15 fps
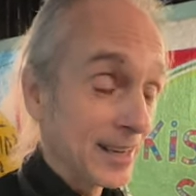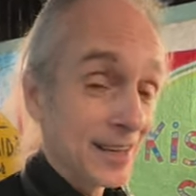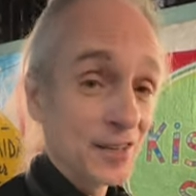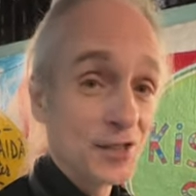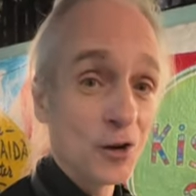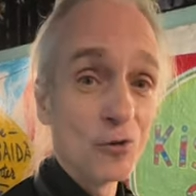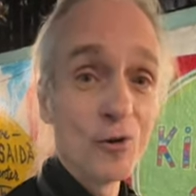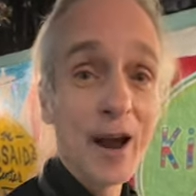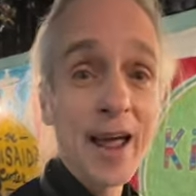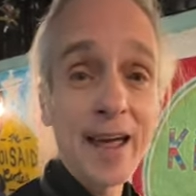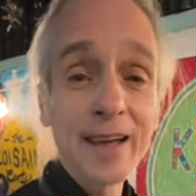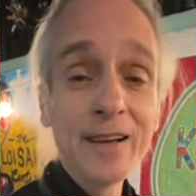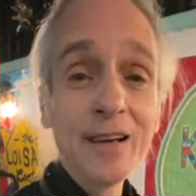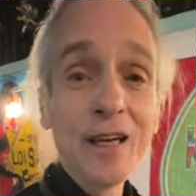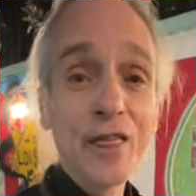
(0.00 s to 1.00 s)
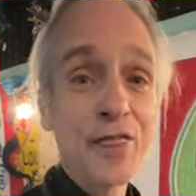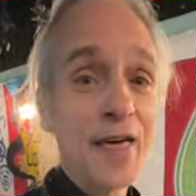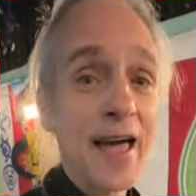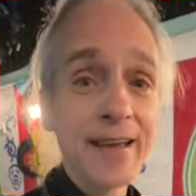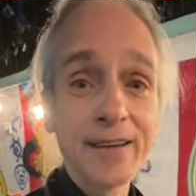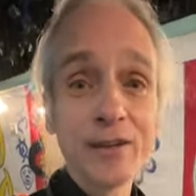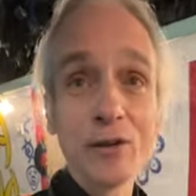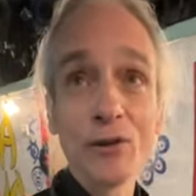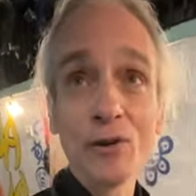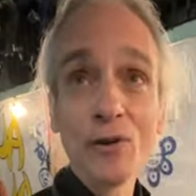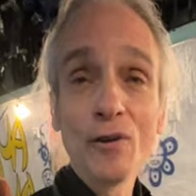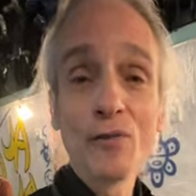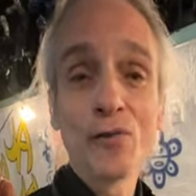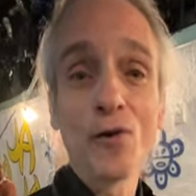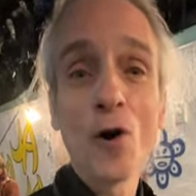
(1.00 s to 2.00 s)
So Ray, thank you
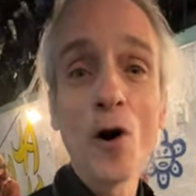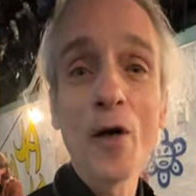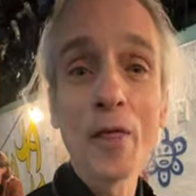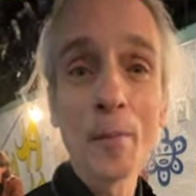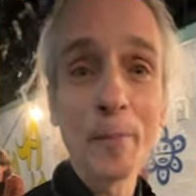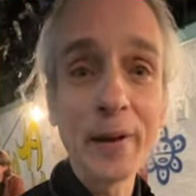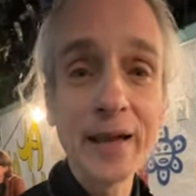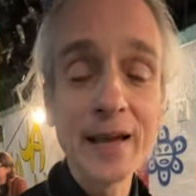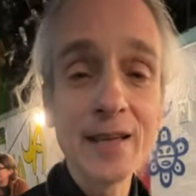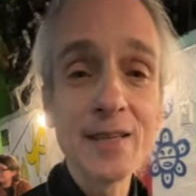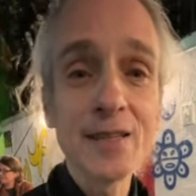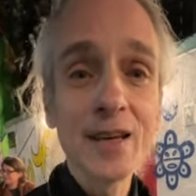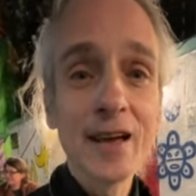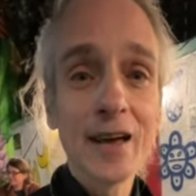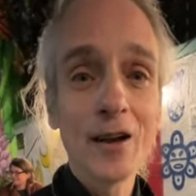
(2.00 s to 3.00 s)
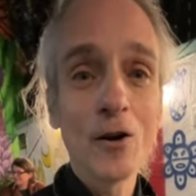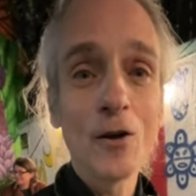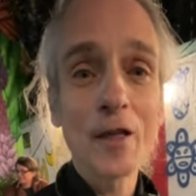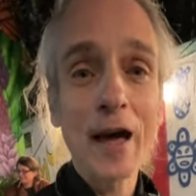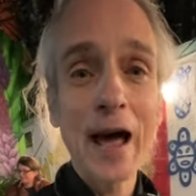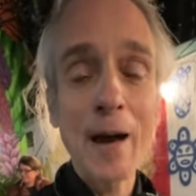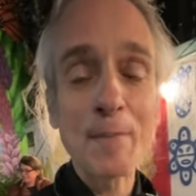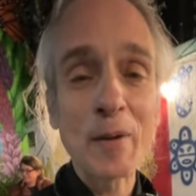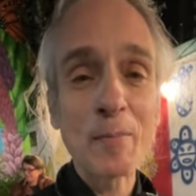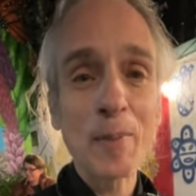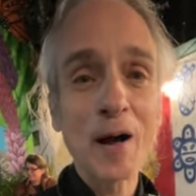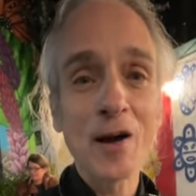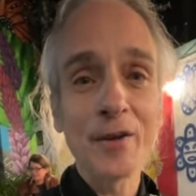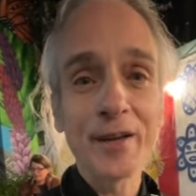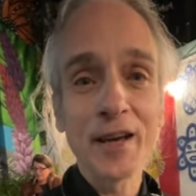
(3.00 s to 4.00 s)
for all the bees and all the happy
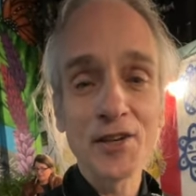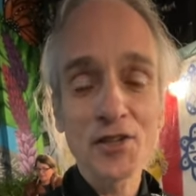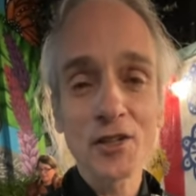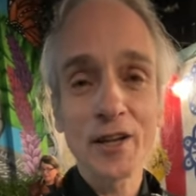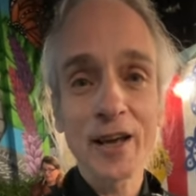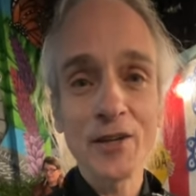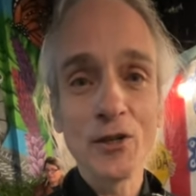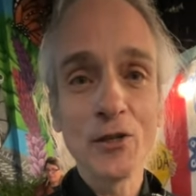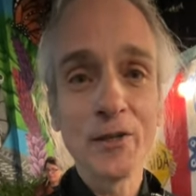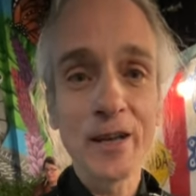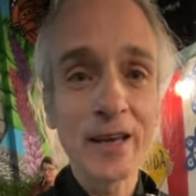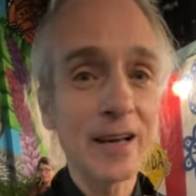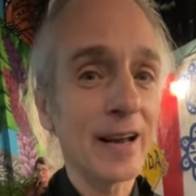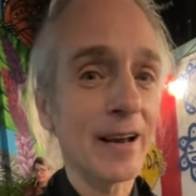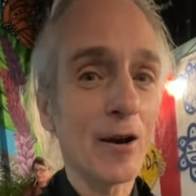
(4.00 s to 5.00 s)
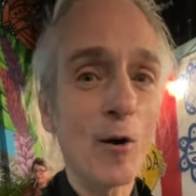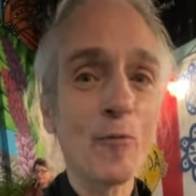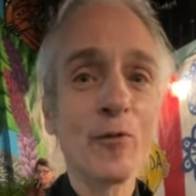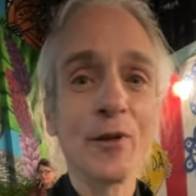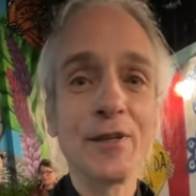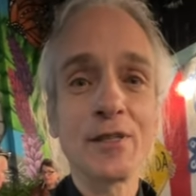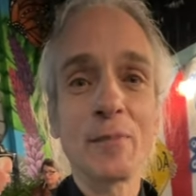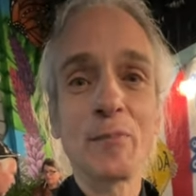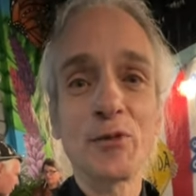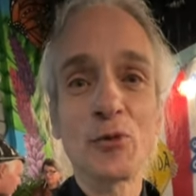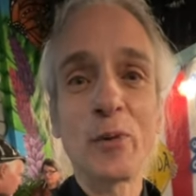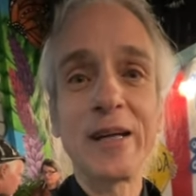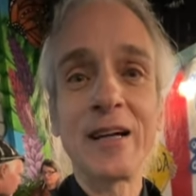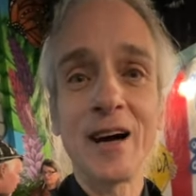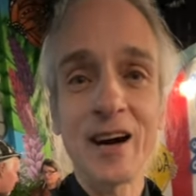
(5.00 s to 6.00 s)
pollination that you did and hopefully some
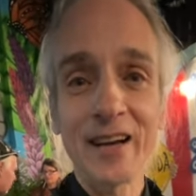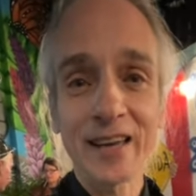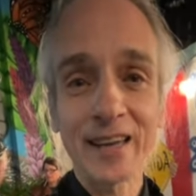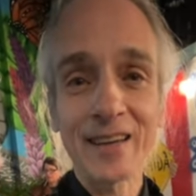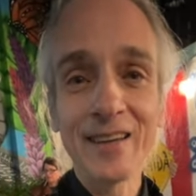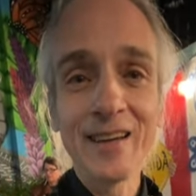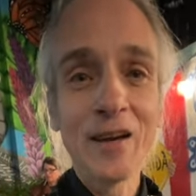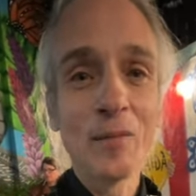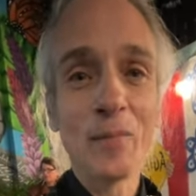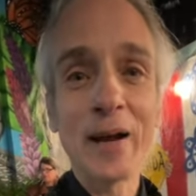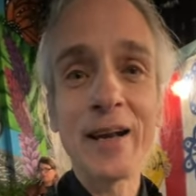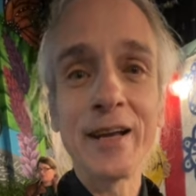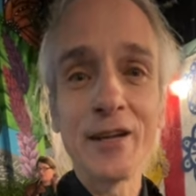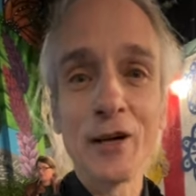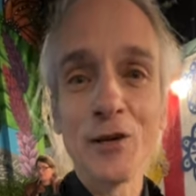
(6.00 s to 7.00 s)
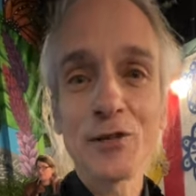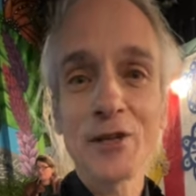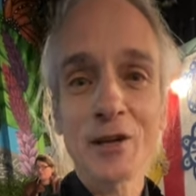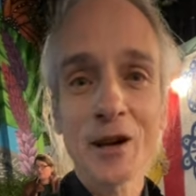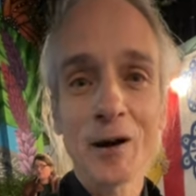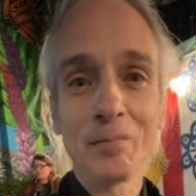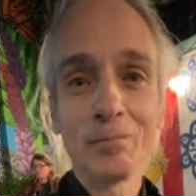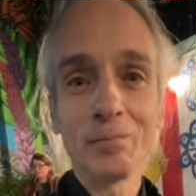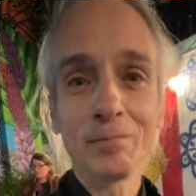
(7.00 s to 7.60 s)
sweet honey many years to come.